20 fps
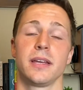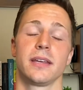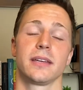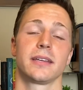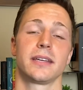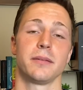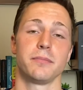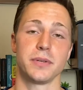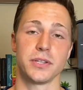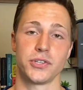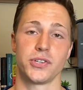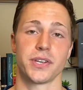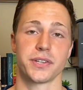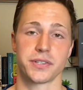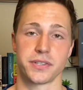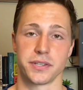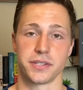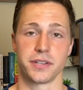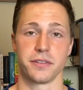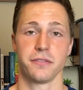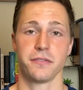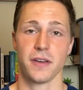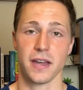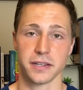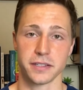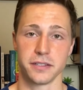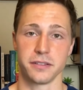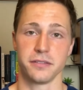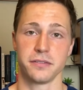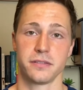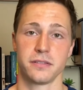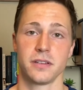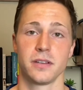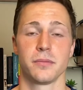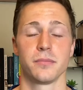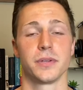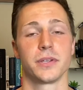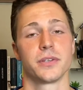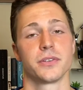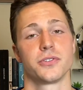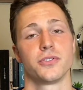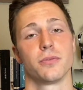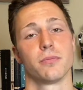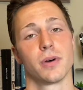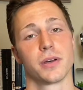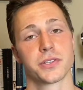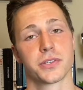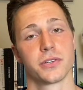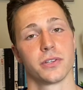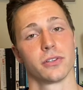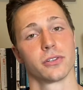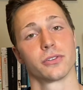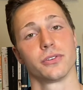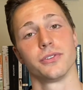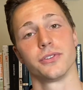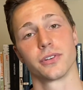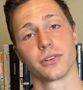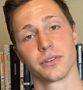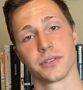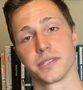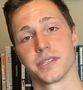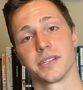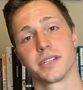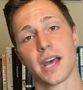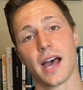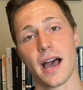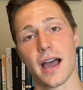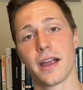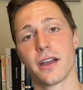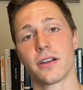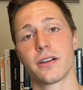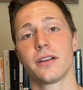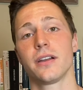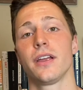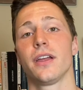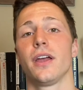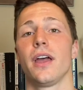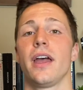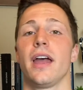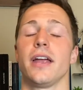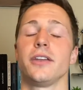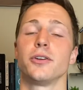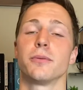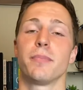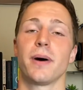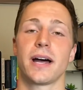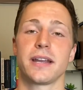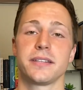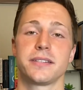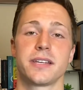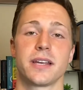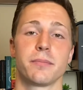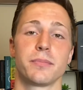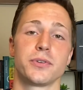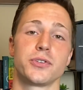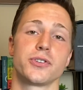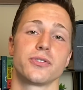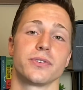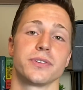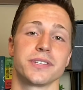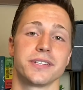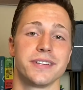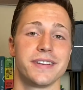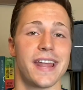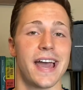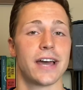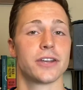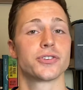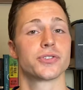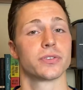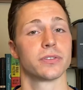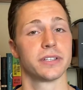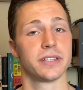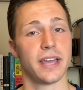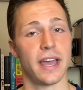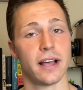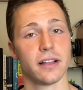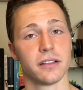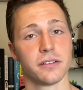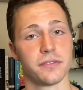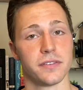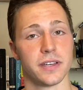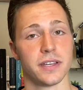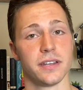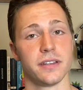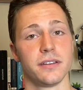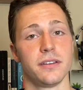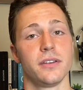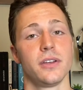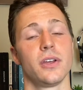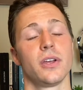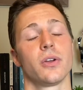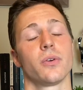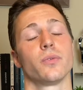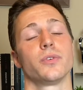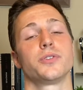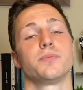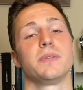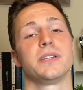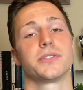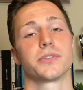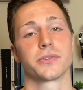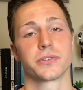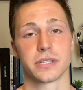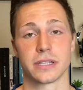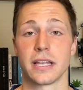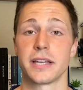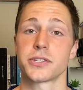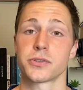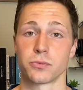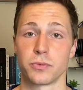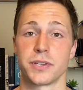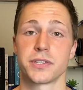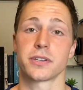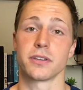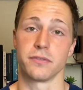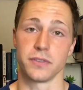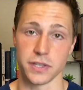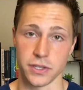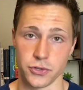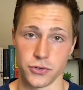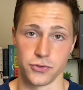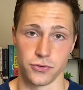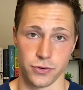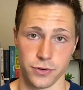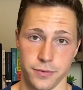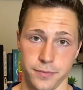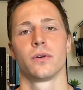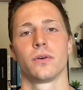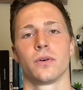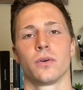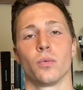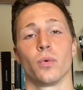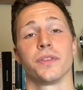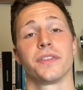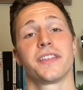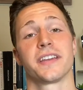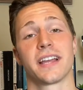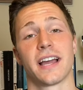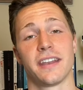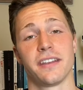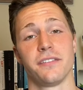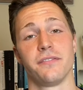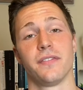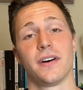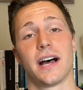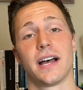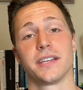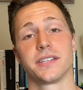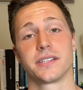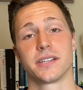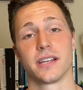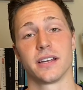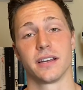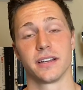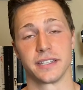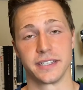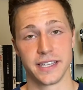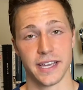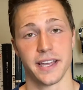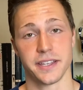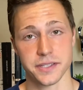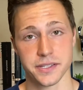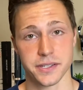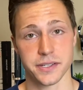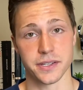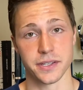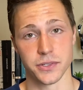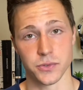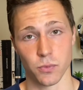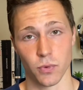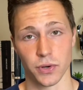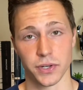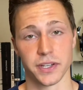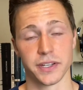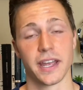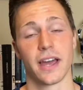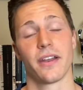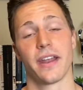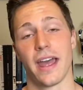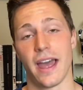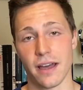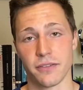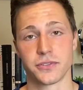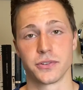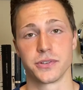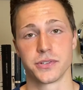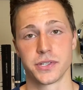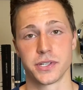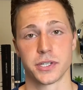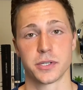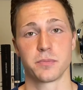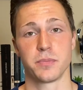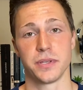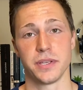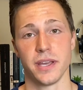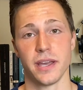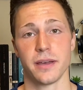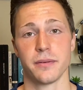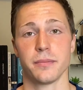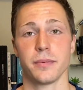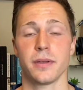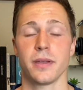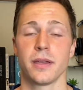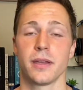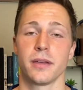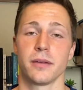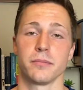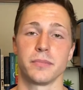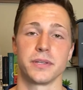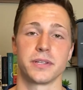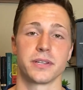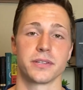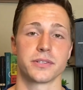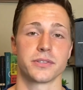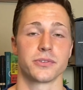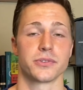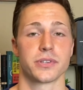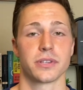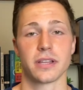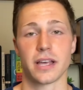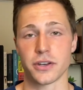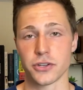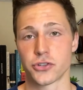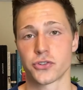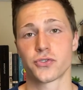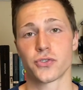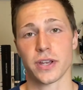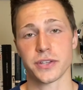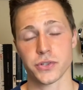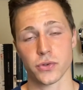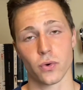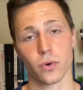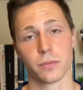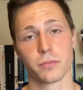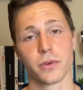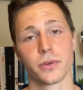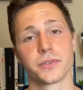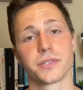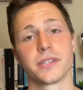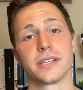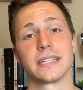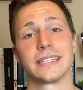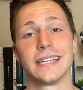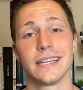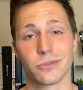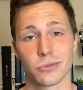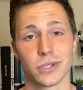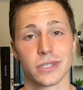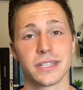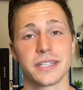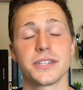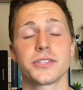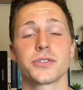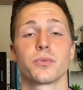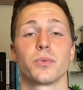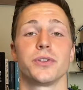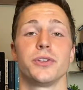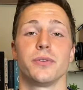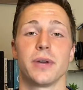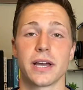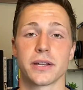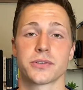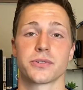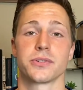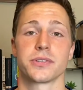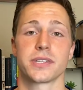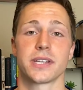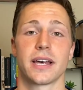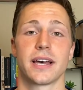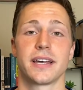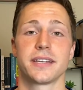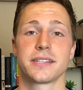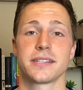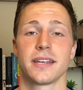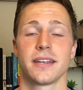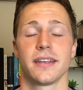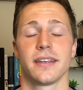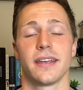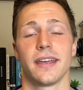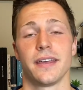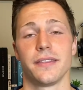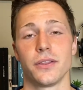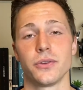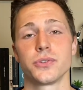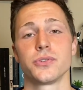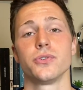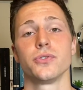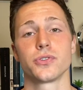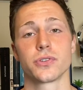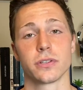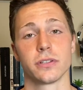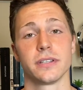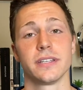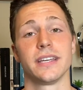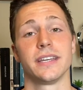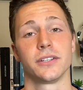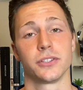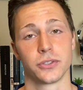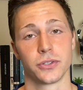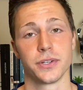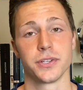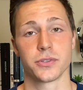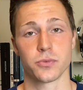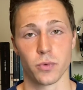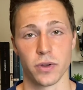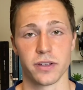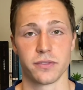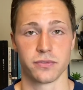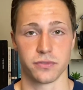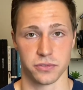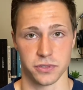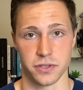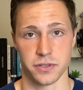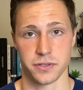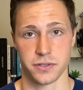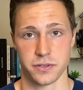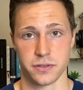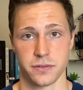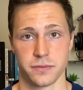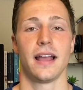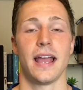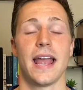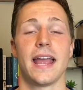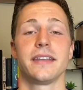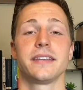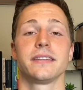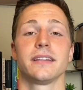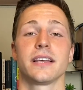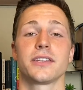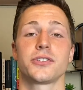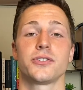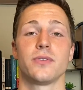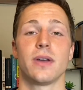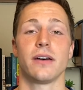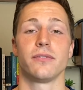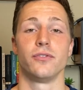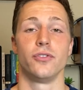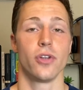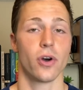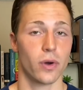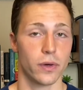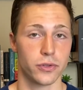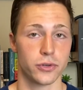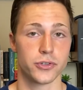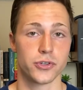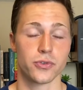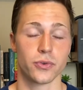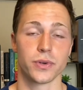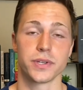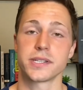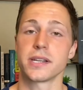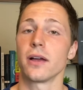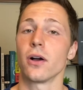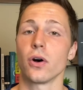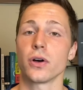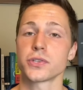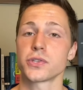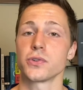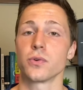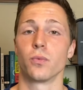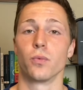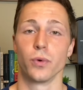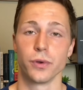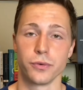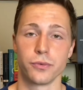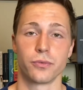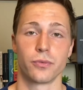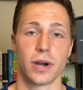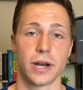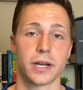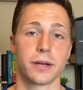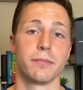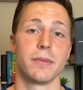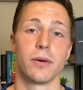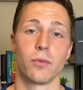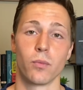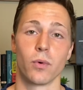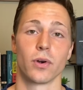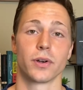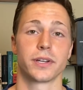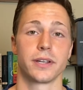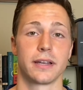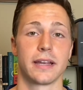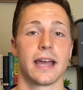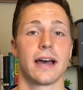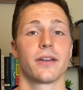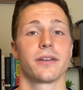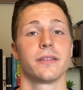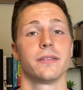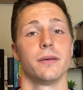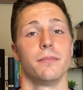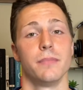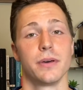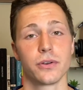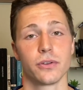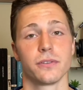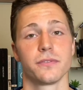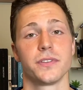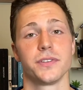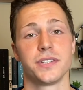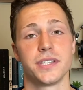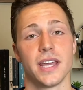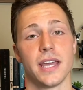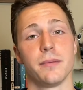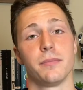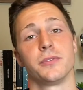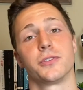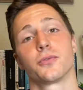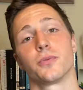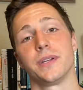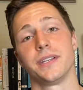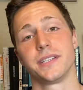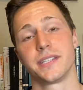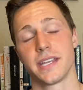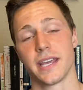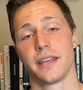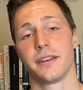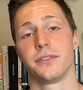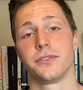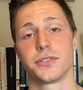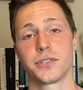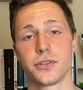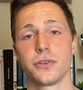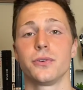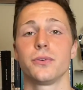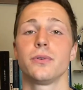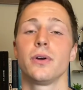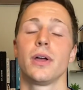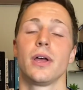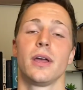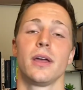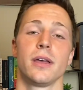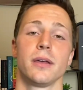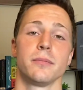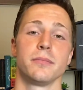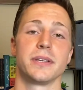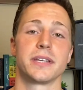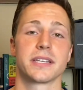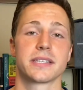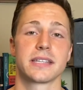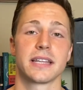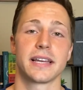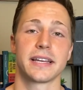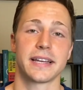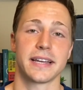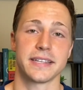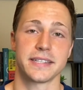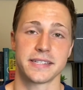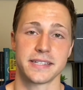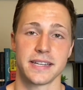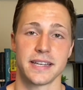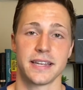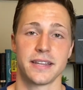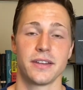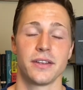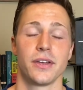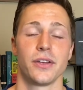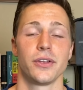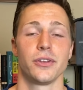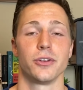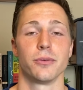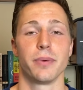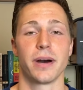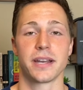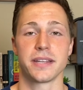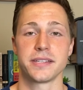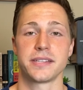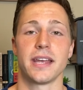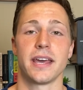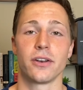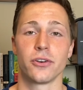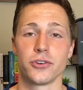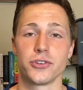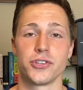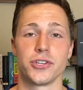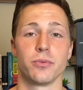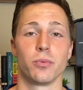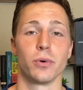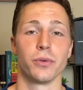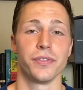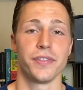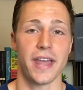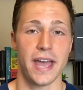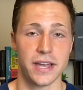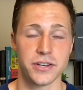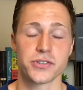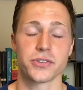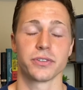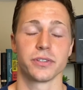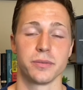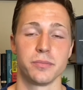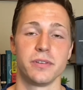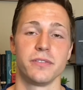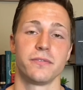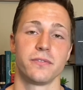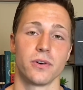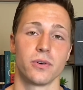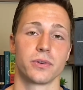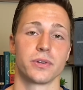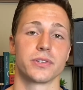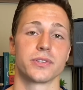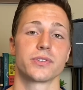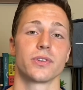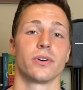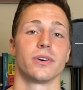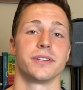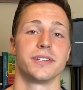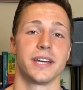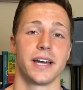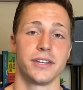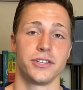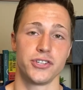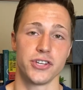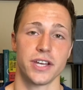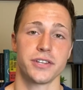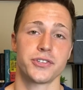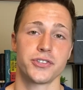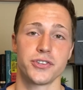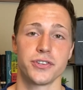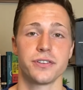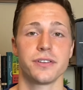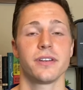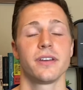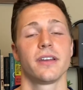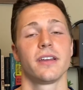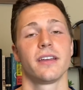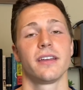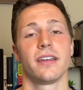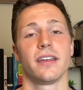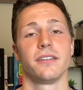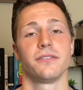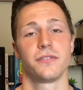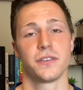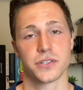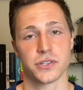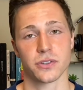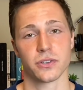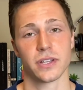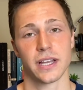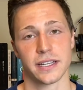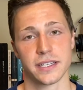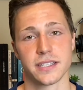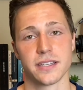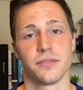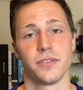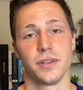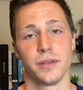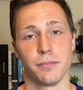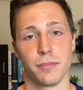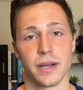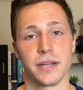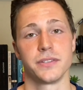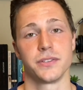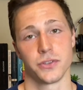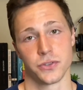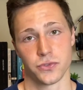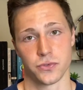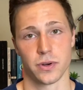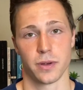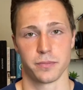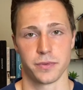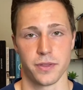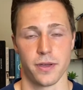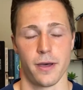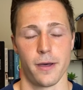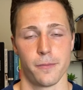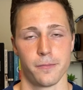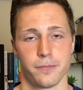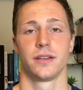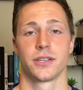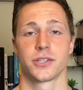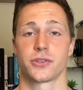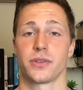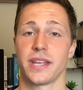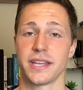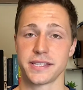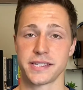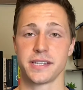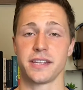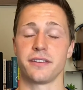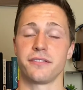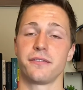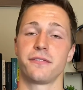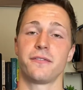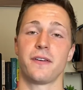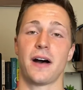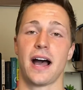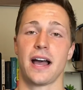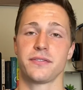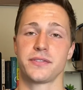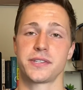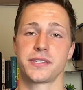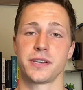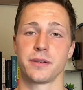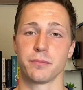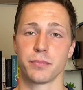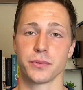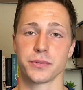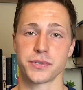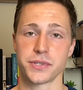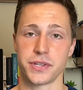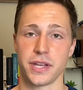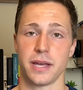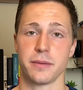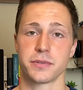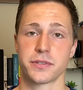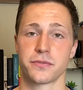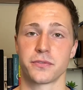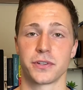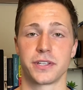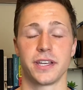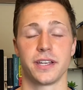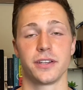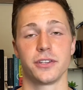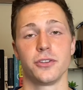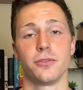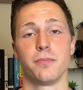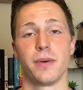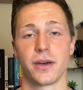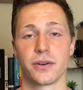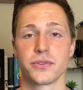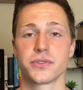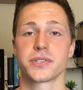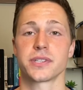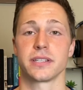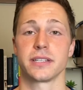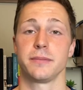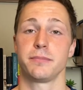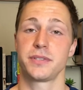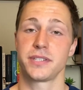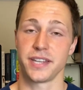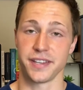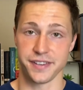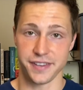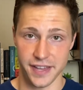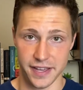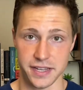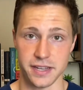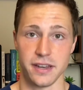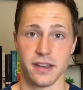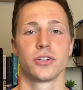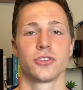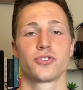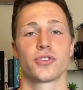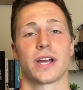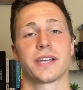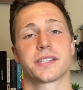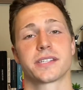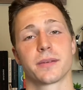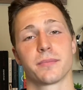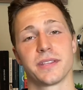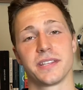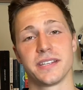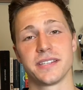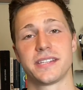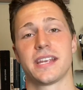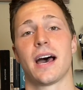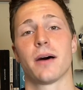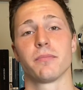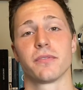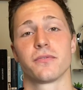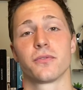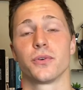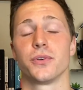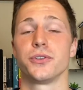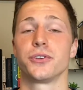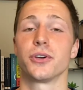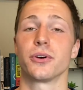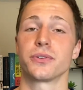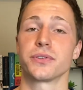can be just as effective because your muscular endurance is higher and your body temperature is naturally elevated, which means there's less risk of injury. One thing I'd advise against is working out after 6 p.m. because there's a lot of stress hormones that get released when you exercise, and those usually increase wakefulness. And unless you have no other choice, I also wouldn't recommend working out in the middle of the day between 10 and 2 because, like I said, your body's energy will naturally be focused on digestion, and physical activity might disrupt that. So that's it, 5 simple steps for getting you better sleep tonight. Try some of these out before you go to